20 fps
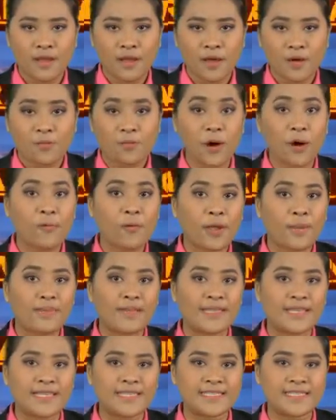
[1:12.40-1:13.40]
Huawei
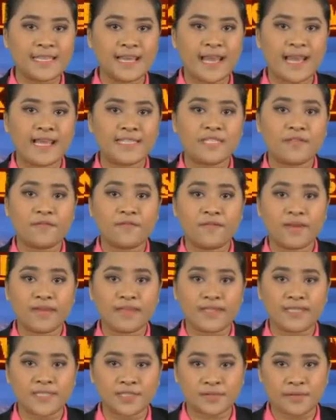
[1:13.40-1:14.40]
Malaysia has
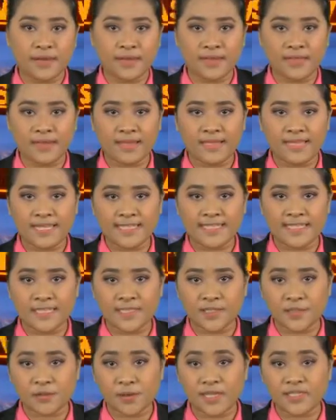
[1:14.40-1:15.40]
further strengthened its
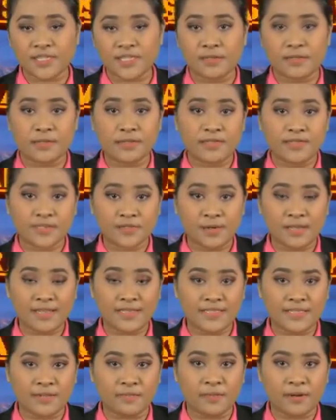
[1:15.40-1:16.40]

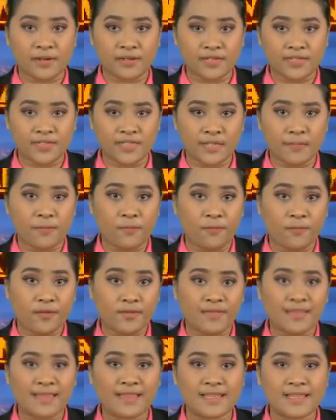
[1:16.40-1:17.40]
strategic partnership
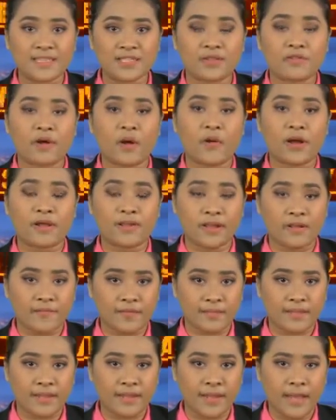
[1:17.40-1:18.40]
with the Sarawak
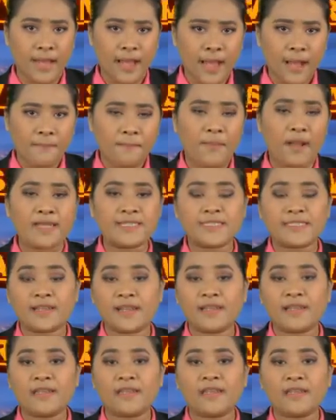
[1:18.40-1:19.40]
government by
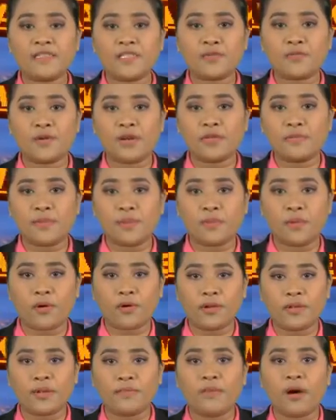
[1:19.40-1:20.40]
signing a joint
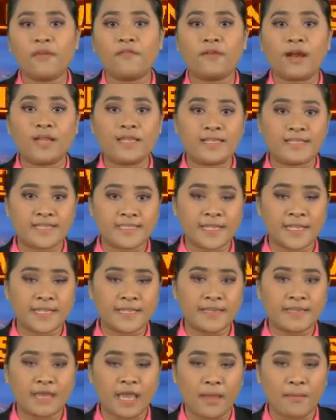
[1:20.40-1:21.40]
Memorandum of
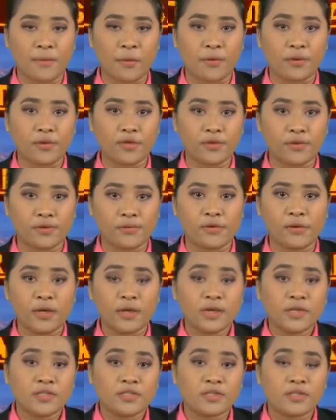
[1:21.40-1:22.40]
Understanding MOU
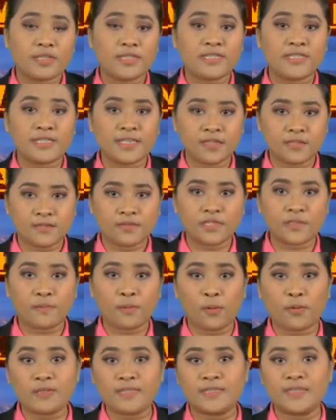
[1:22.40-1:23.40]
to continue
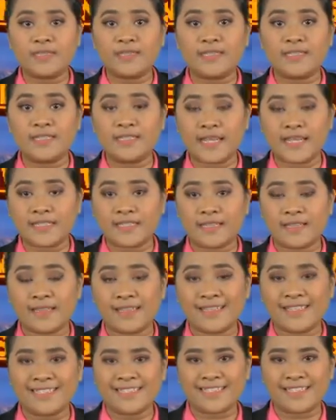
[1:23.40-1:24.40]
supporting the state's
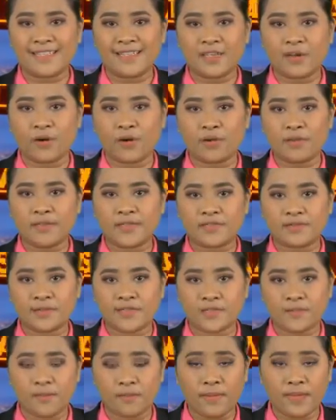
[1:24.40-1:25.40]
digital economy
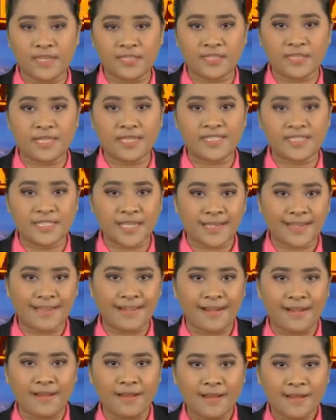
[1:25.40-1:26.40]
transformation
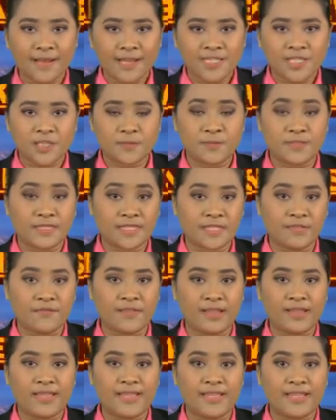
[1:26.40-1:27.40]
agenda,
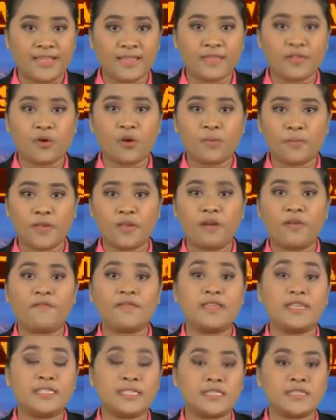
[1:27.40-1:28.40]
specifically in the domain
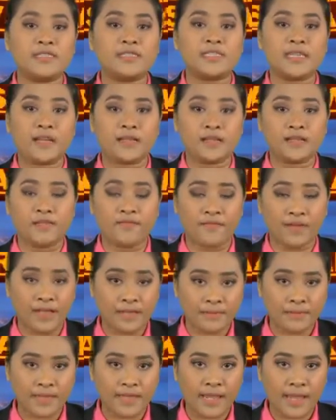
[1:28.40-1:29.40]
of digital talent
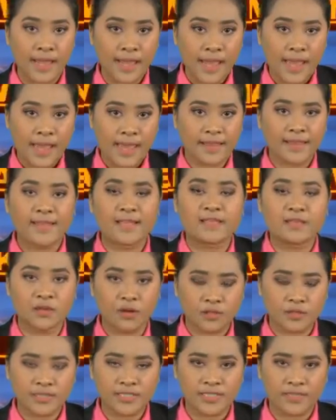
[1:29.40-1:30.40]
development and
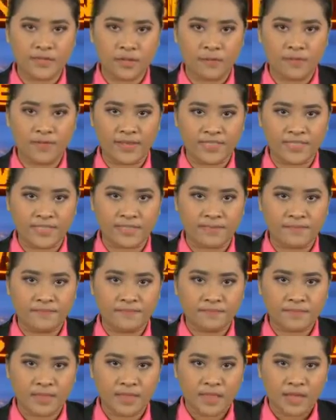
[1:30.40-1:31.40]
technology innovation.
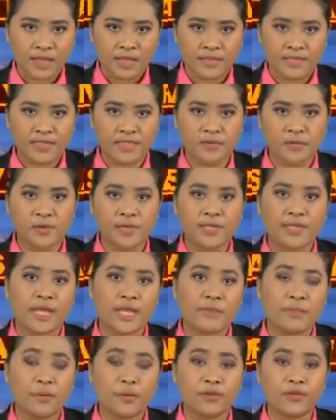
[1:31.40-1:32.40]
The joint
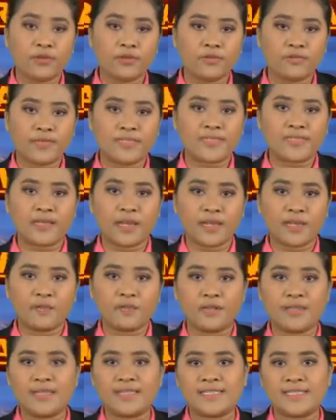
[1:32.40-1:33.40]
MOU was signed
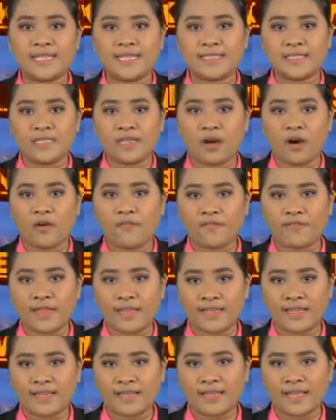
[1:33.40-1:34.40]
with the Centre of
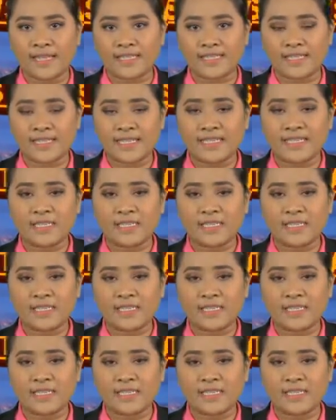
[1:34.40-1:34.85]
Technical Excellence